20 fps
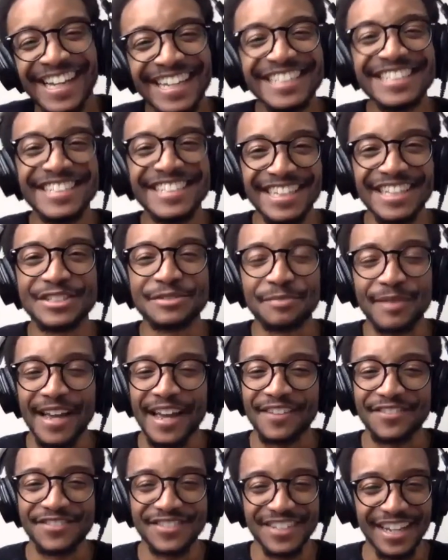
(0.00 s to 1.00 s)
She loves
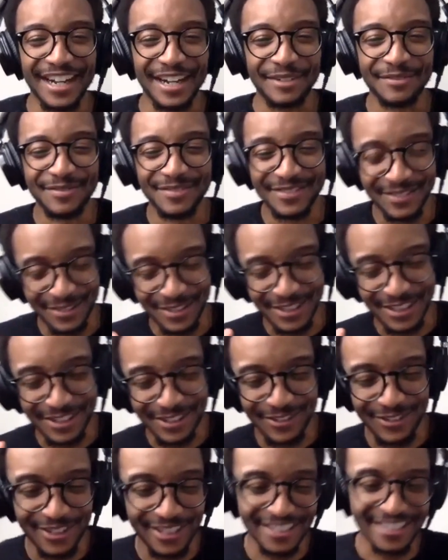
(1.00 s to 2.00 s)
bath time. This is
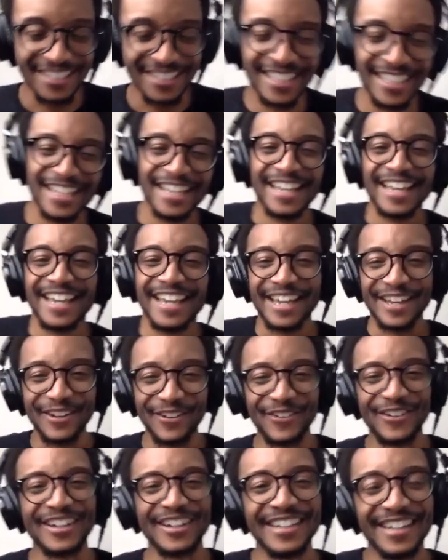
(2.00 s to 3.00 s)
great.
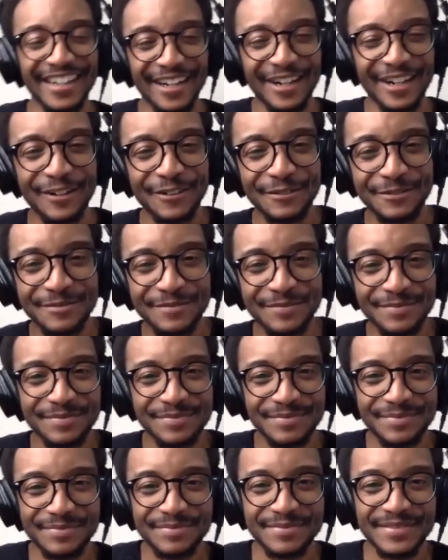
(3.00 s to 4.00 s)
Anyway,
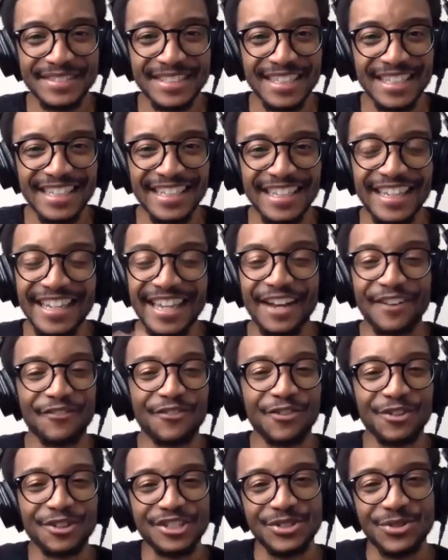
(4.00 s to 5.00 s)

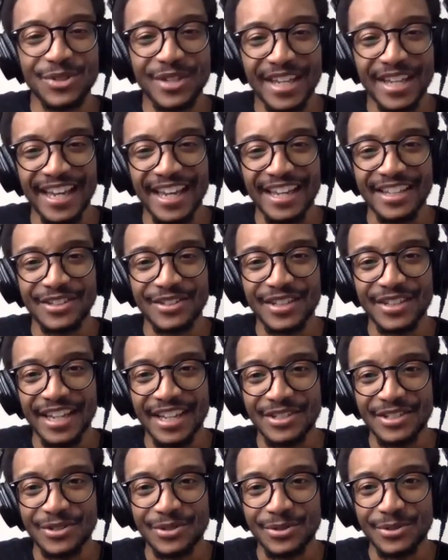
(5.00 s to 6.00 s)
unfortunately, you
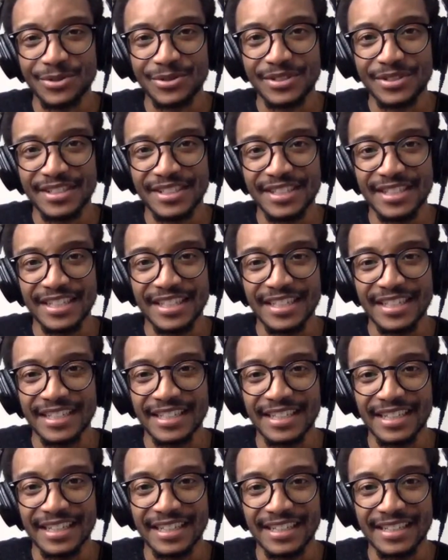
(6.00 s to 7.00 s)
can't use
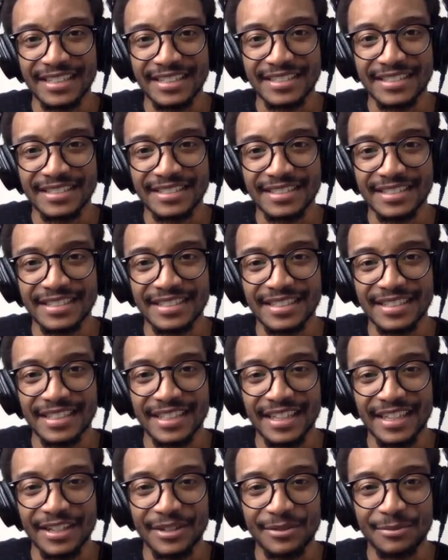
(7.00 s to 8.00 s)
the
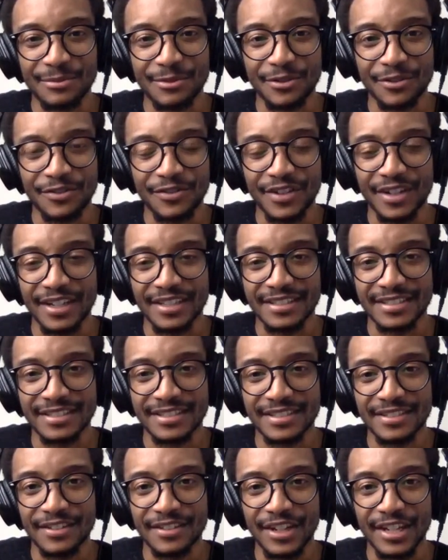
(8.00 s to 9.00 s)
anamorphic
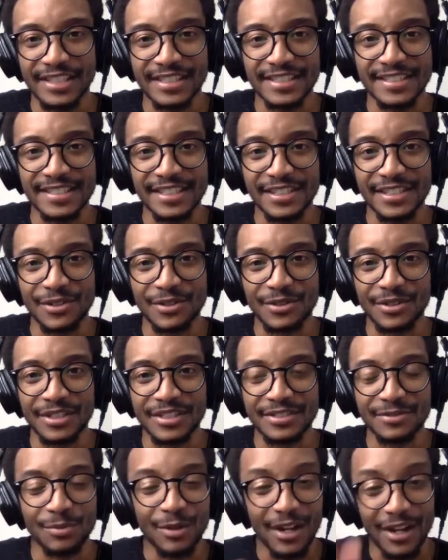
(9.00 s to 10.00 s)
as a single
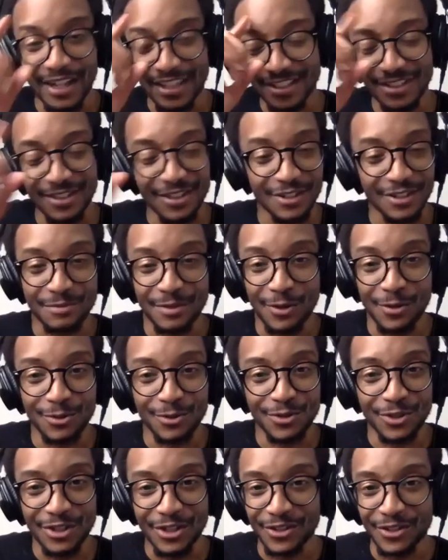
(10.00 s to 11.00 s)
lens. Wow, I just lost my whole
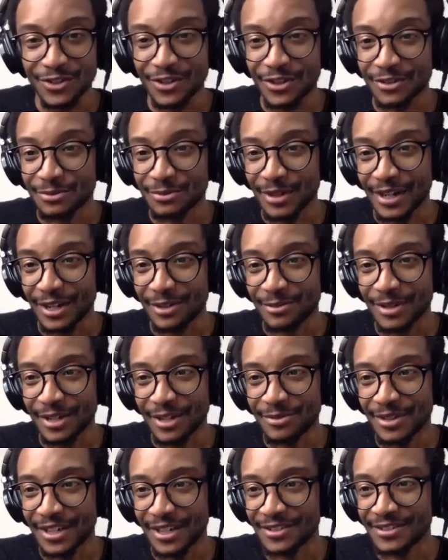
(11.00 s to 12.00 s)
train of thought.
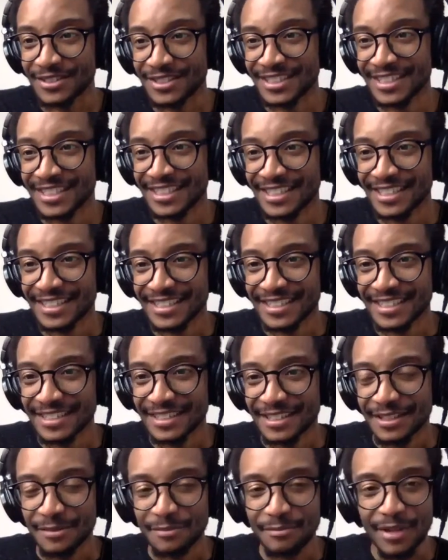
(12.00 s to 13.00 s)
Wow.
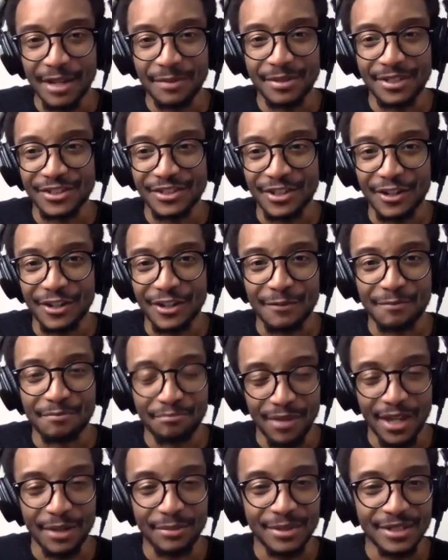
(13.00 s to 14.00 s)
Babies, y'all.
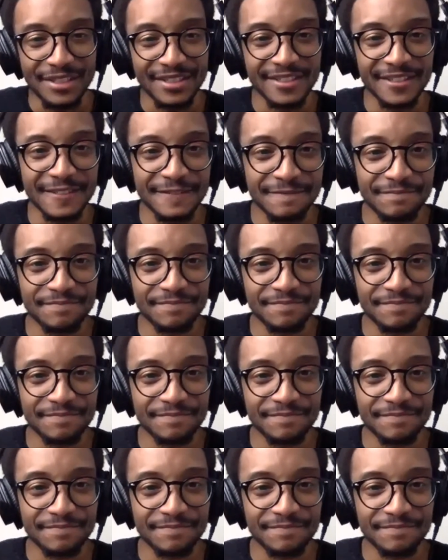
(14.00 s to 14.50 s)
Babies.